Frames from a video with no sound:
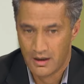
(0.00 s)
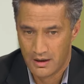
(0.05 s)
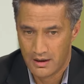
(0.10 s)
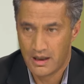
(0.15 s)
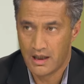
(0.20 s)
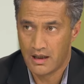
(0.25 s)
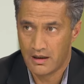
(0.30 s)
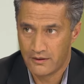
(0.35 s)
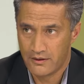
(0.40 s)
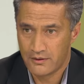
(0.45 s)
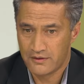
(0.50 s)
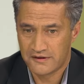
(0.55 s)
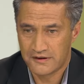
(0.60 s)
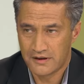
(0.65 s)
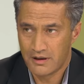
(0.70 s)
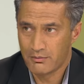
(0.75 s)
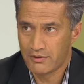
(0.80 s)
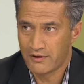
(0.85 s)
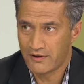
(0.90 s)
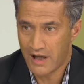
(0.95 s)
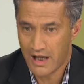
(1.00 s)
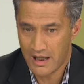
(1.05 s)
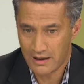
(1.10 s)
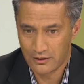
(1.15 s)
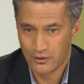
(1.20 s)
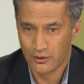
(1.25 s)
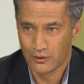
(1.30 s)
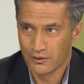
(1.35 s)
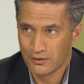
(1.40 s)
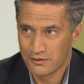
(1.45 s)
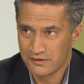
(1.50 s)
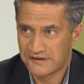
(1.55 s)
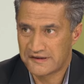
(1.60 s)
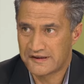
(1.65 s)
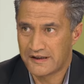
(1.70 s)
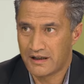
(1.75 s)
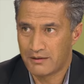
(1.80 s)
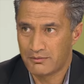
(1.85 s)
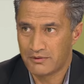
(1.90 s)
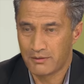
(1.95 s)
Yeah, there was a number of hard calls
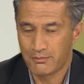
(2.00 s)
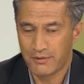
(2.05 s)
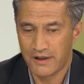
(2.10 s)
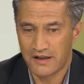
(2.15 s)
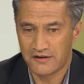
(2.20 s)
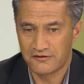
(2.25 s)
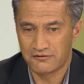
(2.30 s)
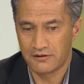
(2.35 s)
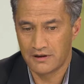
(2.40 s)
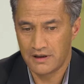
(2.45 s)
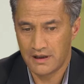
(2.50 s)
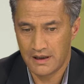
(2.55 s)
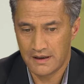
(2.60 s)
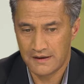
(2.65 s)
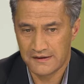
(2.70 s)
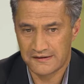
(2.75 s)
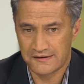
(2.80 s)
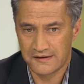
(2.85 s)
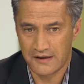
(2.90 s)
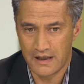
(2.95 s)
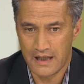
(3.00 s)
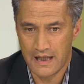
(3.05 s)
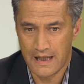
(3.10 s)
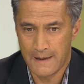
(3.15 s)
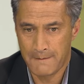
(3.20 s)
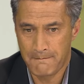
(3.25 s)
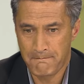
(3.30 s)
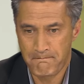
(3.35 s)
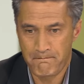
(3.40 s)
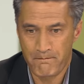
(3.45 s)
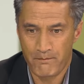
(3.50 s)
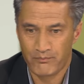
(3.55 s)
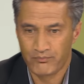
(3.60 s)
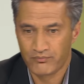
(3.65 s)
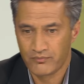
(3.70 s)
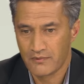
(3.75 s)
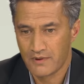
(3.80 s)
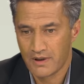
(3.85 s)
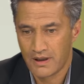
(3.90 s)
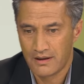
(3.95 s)
in the past 3 years. I
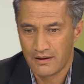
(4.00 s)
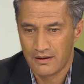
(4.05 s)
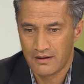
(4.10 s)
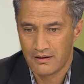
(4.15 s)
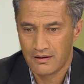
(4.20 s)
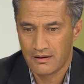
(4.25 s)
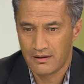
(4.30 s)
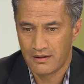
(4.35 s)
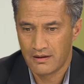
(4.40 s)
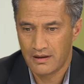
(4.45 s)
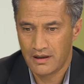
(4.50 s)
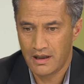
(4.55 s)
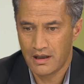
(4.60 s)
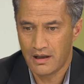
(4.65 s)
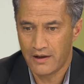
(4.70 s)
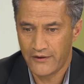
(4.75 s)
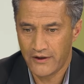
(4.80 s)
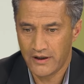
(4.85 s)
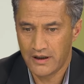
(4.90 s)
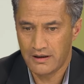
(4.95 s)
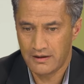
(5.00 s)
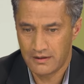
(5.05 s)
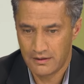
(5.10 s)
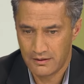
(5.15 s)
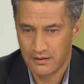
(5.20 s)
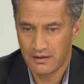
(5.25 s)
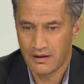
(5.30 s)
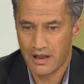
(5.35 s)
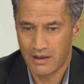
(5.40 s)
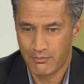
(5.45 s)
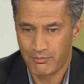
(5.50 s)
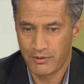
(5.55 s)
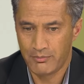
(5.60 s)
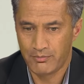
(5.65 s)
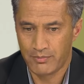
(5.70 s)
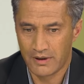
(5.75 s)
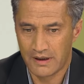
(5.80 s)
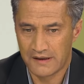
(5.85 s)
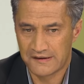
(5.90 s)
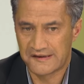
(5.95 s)
think our
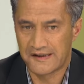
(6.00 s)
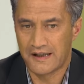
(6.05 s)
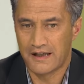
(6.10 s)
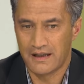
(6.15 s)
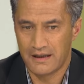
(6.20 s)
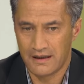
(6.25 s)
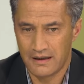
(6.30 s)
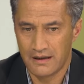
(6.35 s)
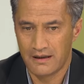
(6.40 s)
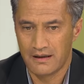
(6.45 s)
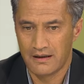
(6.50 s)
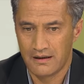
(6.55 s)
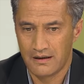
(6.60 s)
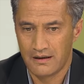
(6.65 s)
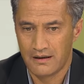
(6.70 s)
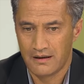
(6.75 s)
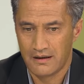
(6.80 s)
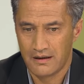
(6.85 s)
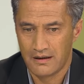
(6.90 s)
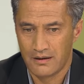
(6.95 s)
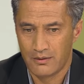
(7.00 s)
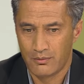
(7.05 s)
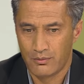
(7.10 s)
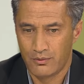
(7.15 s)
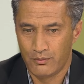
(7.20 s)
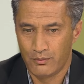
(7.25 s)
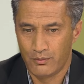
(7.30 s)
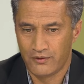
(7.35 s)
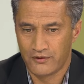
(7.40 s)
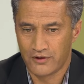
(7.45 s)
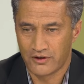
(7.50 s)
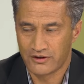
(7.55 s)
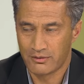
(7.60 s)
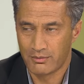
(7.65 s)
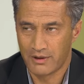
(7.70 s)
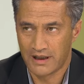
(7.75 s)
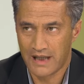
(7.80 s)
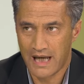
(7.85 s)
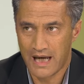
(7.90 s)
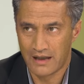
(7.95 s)
people are saying we've got to
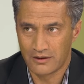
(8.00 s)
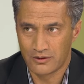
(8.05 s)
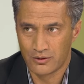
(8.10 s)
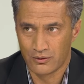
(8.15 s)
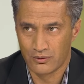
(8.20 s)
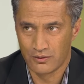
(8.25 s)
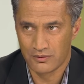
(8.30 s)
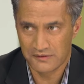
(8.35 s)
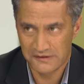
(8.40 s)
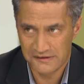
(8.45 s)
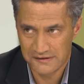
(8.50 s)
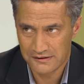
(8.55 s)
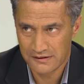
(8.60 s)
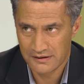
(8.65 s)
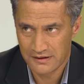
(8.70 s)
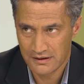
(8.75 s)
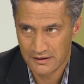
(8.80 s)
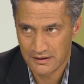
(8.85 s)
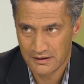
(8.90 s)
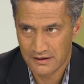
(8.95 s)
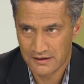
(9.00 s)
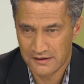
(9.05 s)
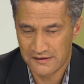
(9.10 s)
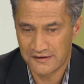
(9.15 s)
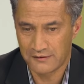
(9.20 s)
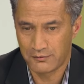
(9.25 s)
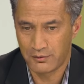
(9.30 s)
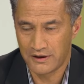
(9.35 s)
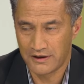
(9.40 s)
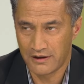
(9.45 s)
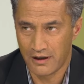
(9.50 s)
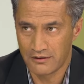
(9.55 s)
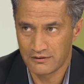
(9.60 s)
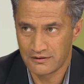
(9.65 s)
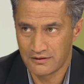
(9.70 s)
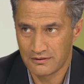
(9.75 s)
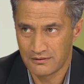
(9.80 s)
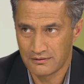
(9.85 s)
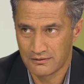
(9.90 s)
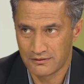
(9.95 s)
make hard calls, because if we don't,
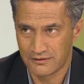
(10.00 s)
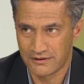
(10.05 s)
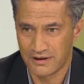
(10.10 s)
ko